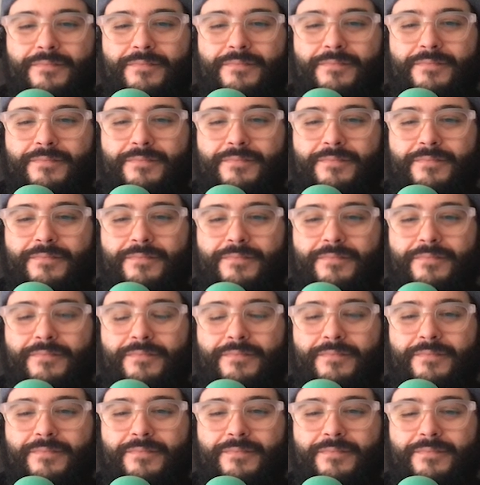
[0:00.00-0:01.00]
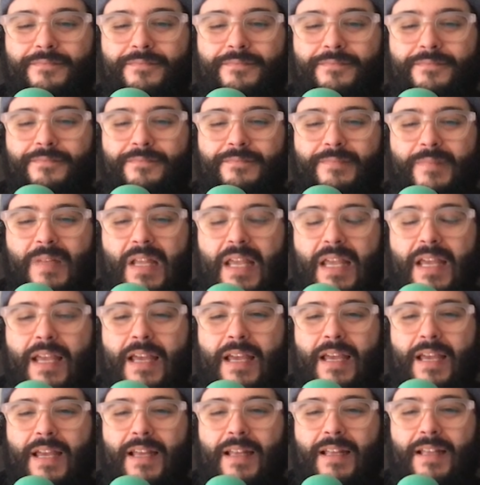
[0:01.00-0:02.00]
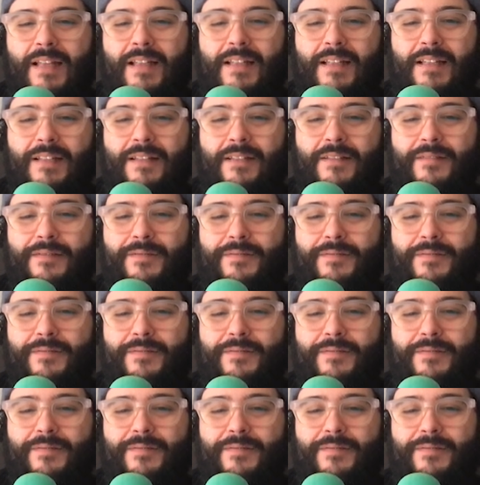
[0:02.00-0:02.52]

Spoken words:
(not speaking)